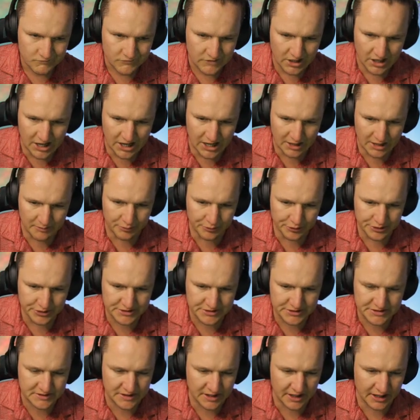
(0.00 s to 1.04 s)
Hi, boot.
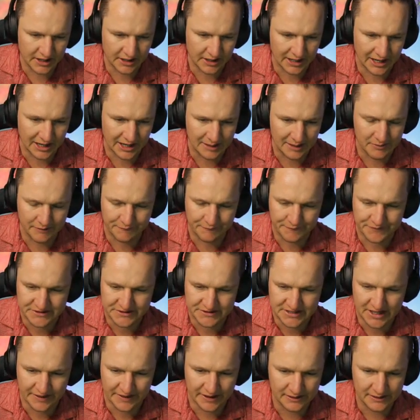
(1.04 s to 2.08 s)
They're claiming for
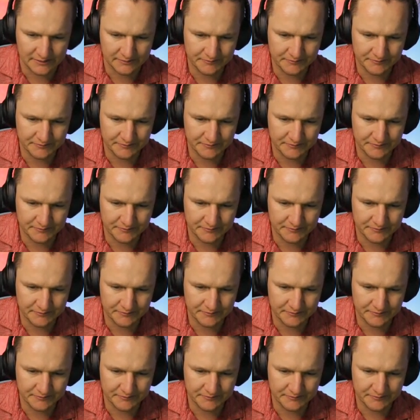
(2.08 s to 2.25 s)
something.